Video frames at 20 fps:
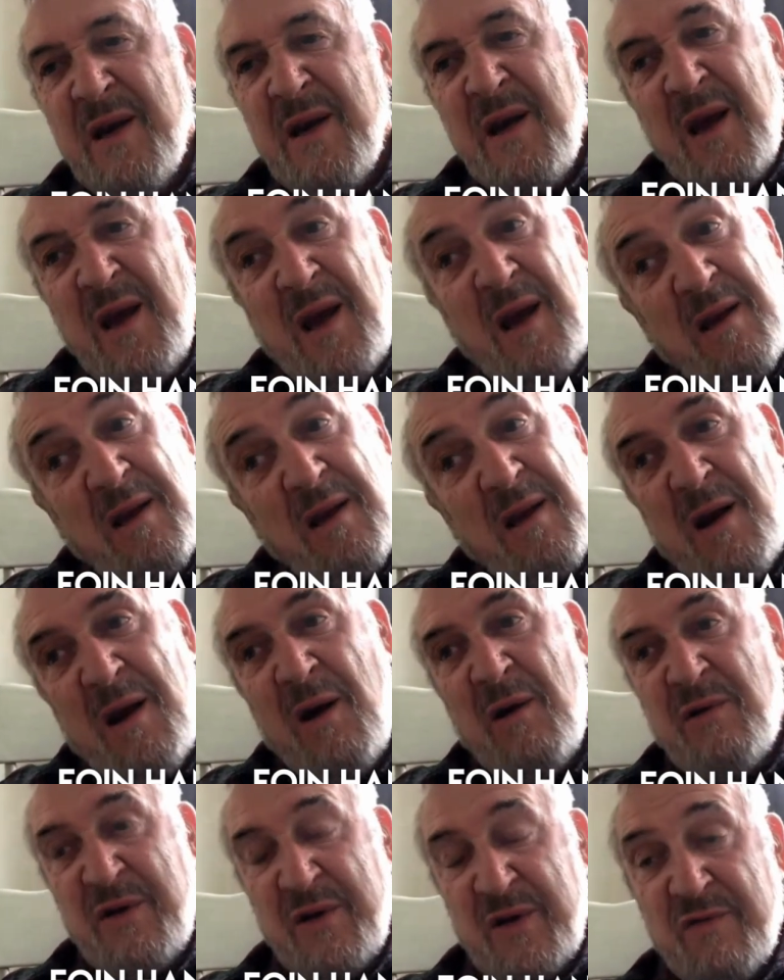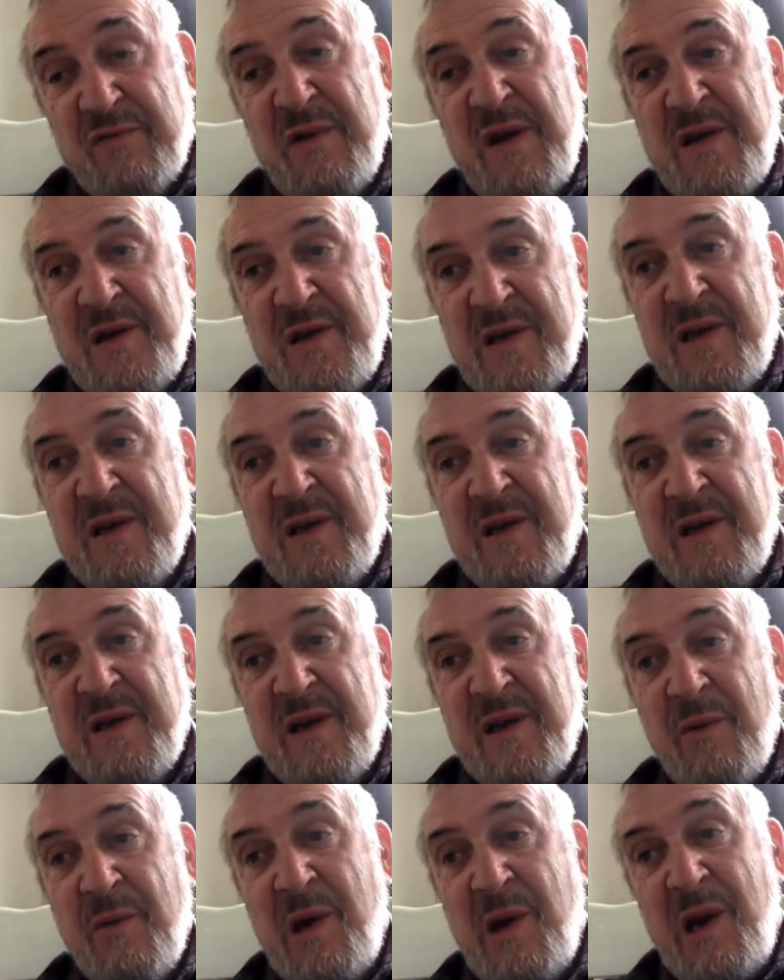And, you know, just recently
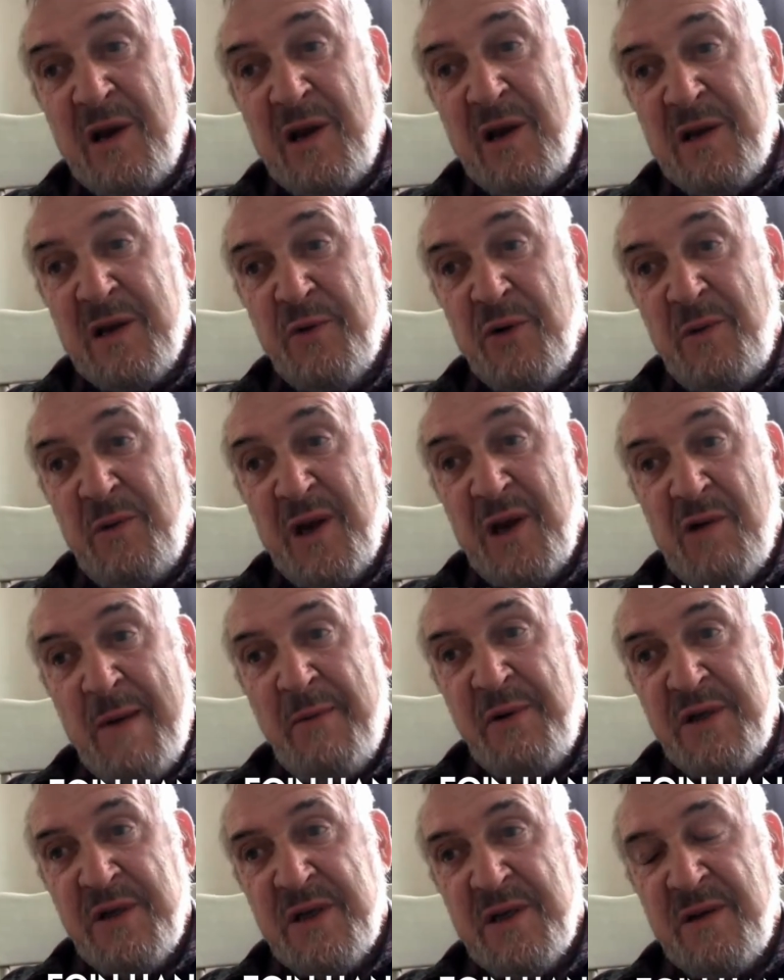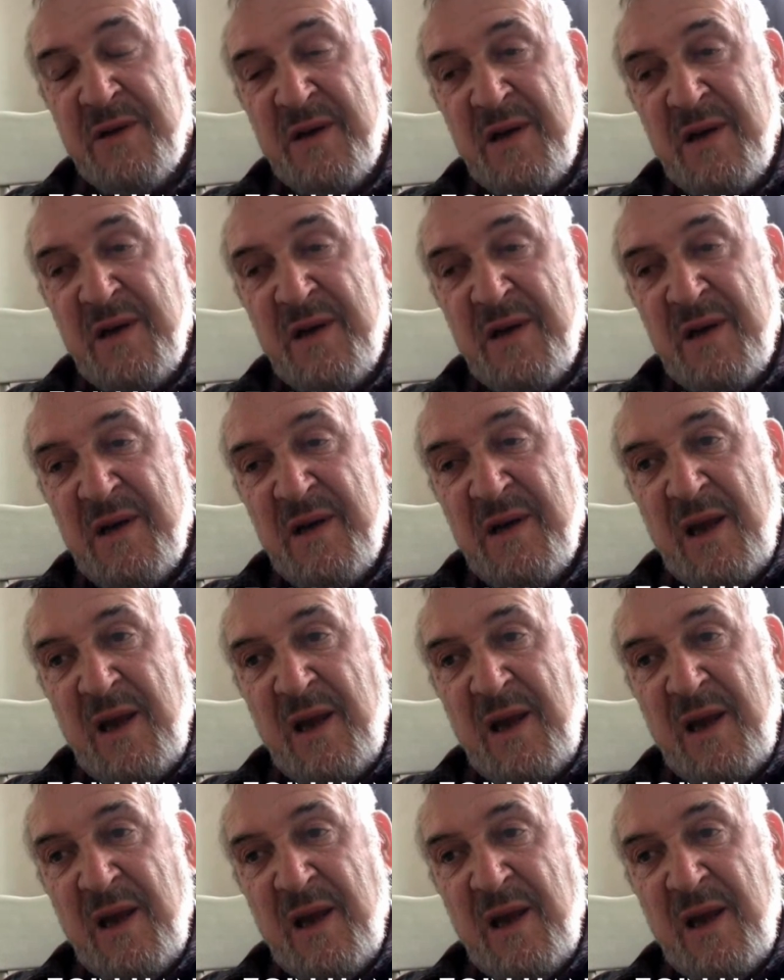there we lost poor Michael Robinson.